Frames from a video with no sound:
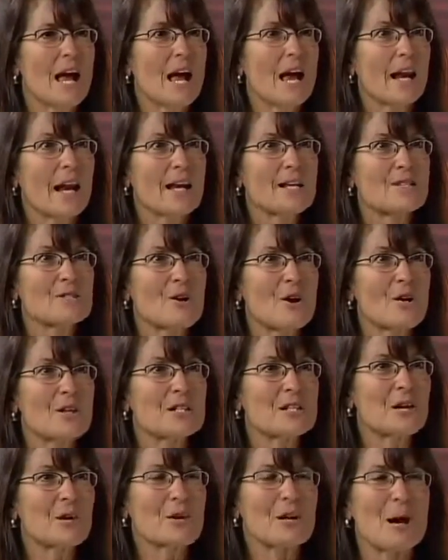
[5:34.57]
And I
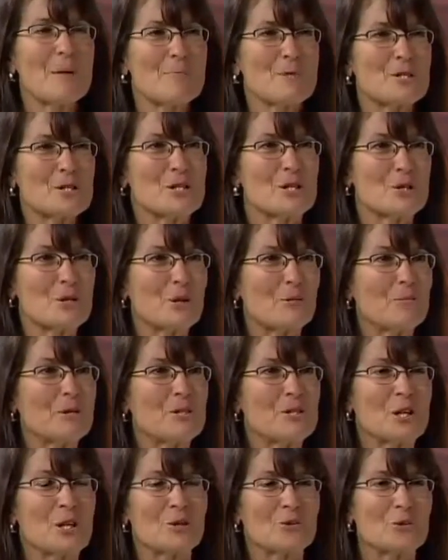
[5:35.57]
started tearing up and she took me
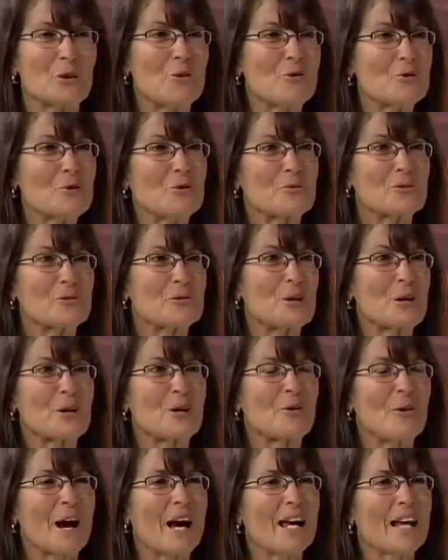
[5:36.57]
and she goes, oh, don't
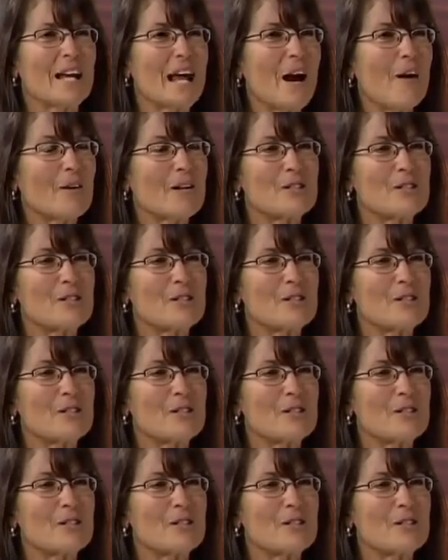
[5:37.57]
start crying now.